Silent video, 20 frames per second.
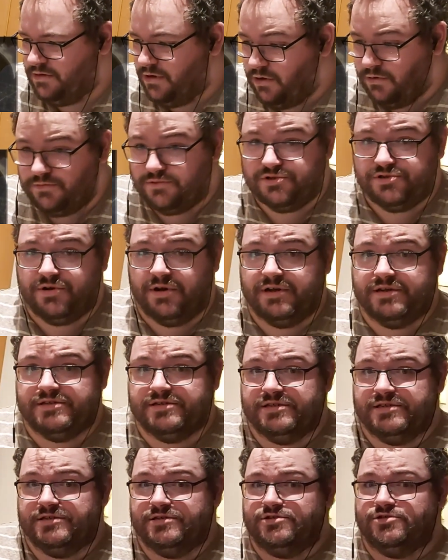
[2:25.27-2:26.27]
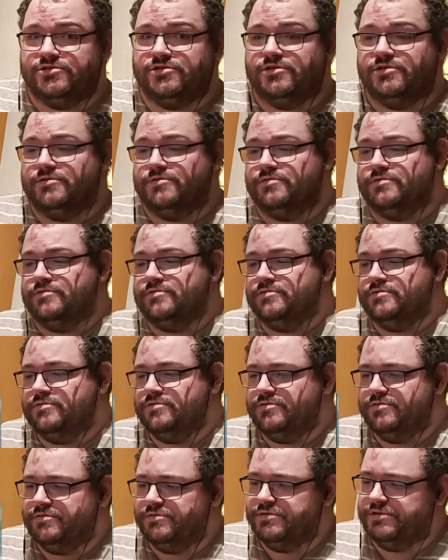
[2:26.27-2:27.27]
Oh, straight into the intro.
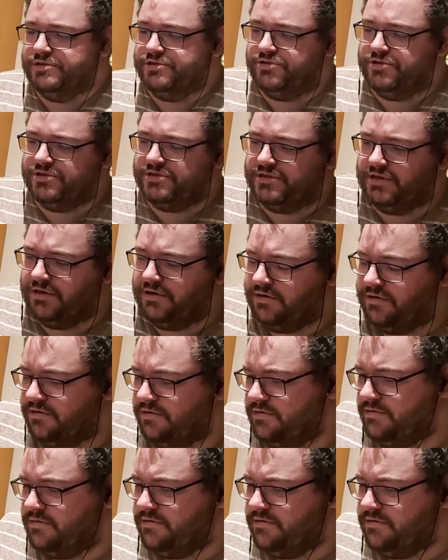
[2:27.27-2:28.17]
Interesting.